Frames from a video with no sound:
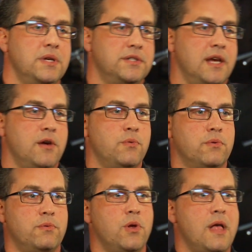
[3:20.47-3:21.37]
way. Say I
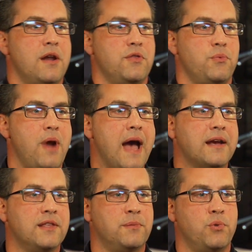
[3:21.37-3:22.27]
roll out of the
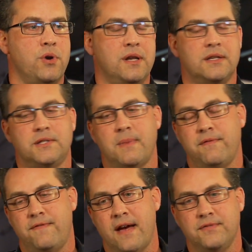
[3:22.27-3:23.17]
rack in the morning. It's
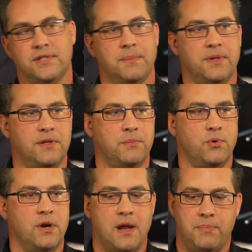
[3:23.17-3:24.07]
about five something in the
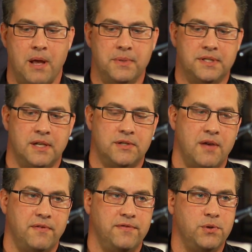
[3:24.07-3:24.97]
morning. I probably sent
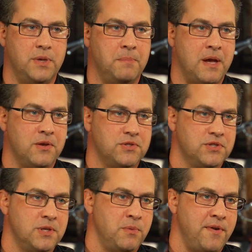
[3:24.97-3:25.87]
off a few emails
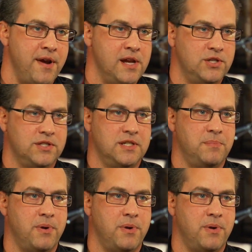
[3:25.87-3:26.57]
to some of our agency